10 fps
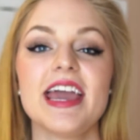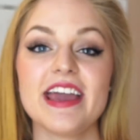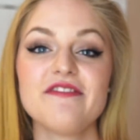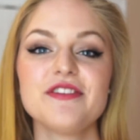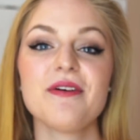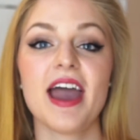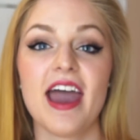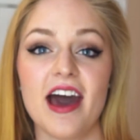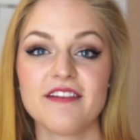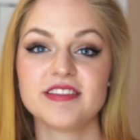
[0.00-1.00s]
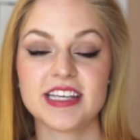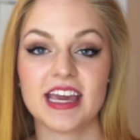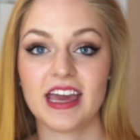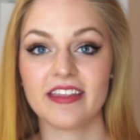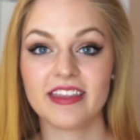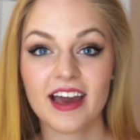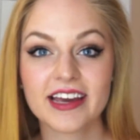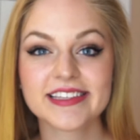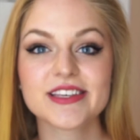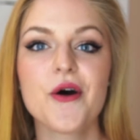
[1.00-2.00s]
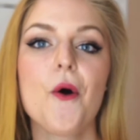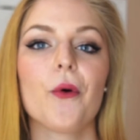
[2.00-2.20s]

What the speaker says: if you have tan lines